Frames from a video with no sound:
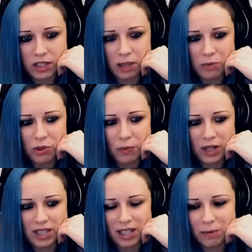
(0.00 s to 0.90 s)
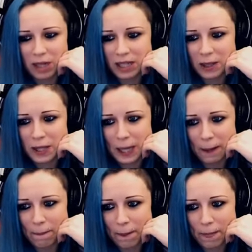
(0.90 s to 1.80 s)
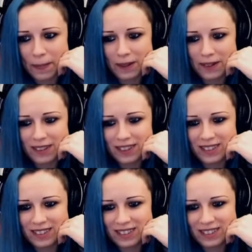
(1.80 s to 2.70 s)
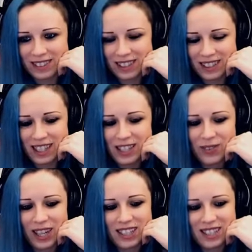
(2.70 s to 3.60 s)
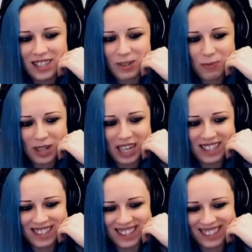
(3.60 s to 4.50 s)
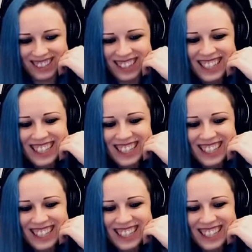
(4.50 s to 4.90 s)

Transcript: Some surprise are bad? Yeah. That's why it's the surprise, you know?